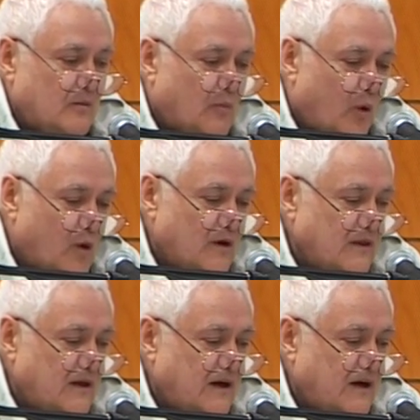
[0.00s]
more
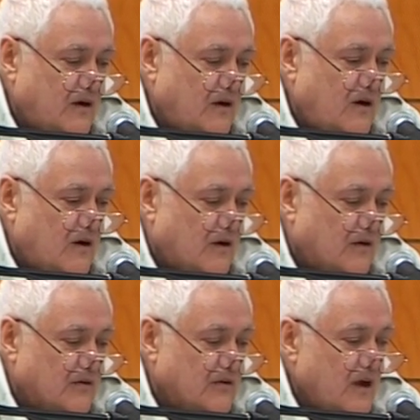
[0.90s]
than it
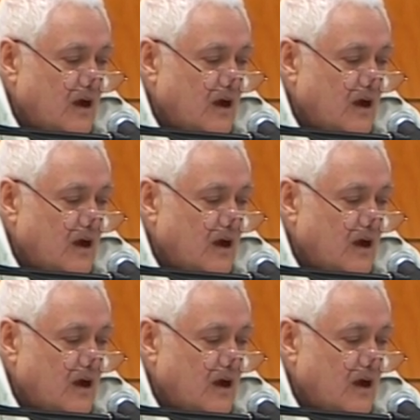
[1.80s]
earns.